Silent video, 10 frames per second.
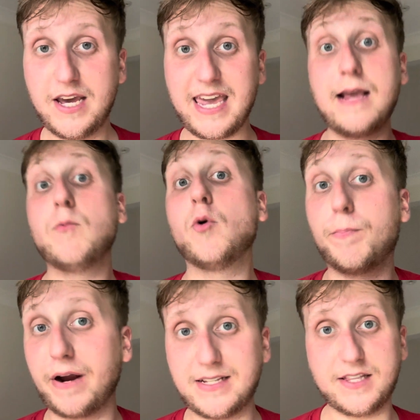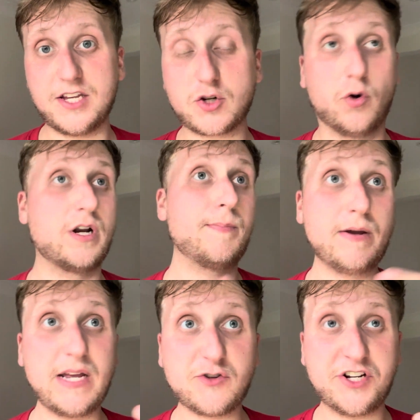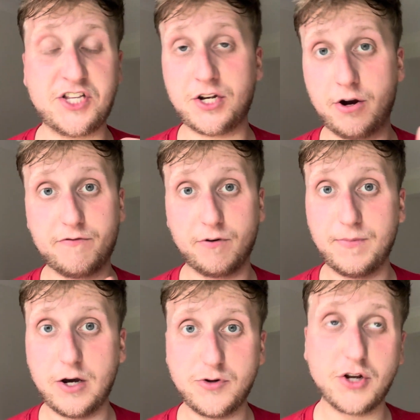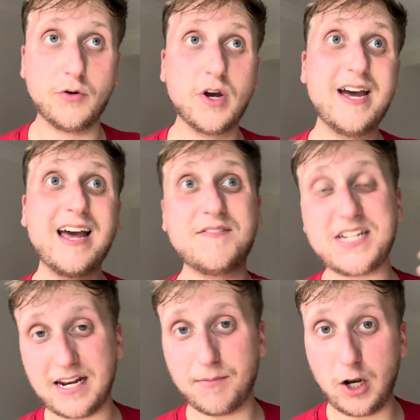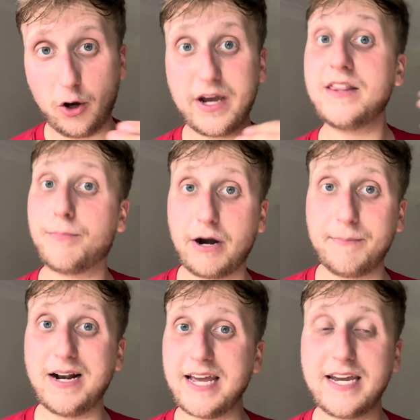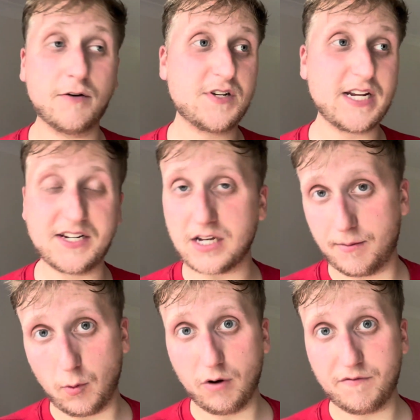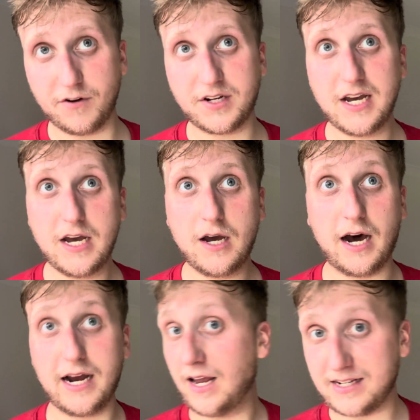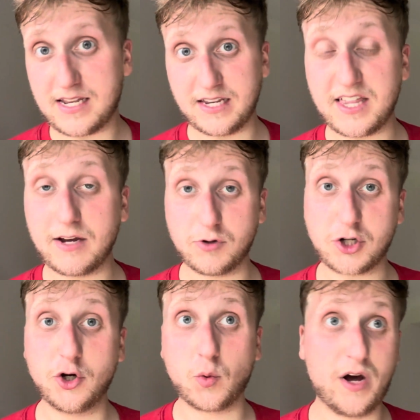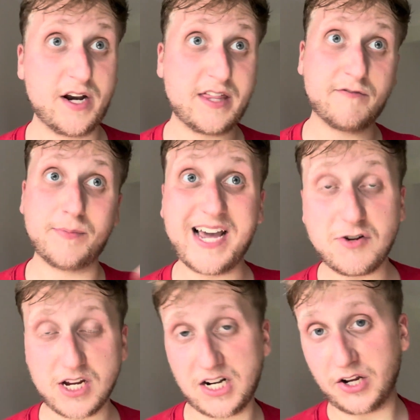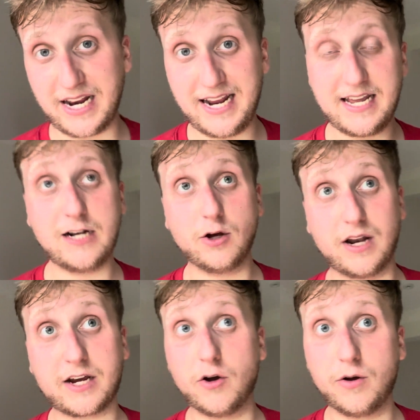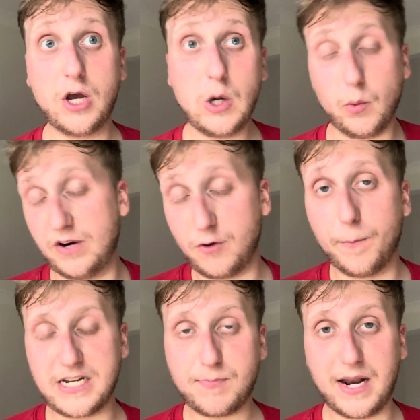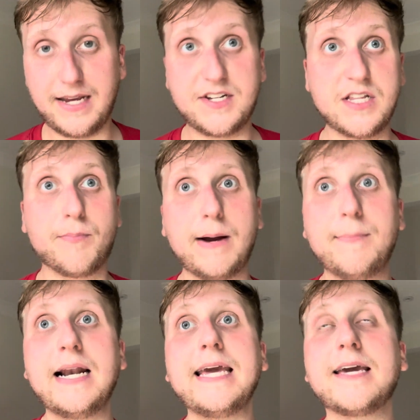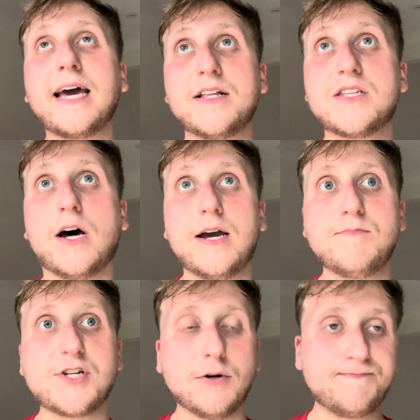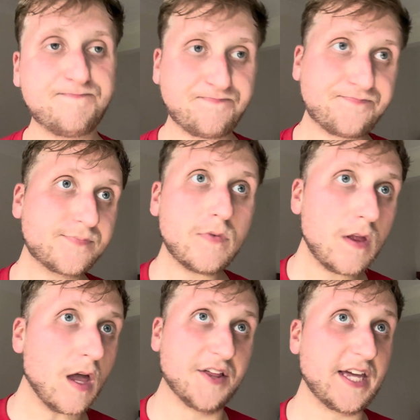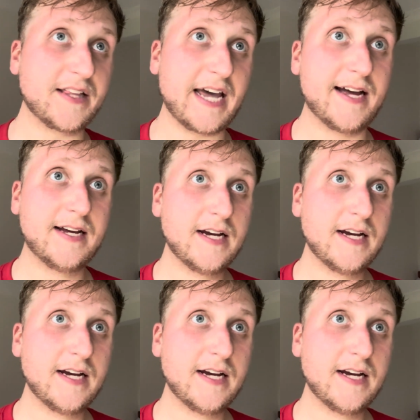he will bring to this squad. I'd be interested to know from those who have seen him a lot in the Premier League. Obviously, his time at Watford, I liked to think was a good one. I think from the outside looking in, he looked like one of your best players in the Premier League at the time. So I think that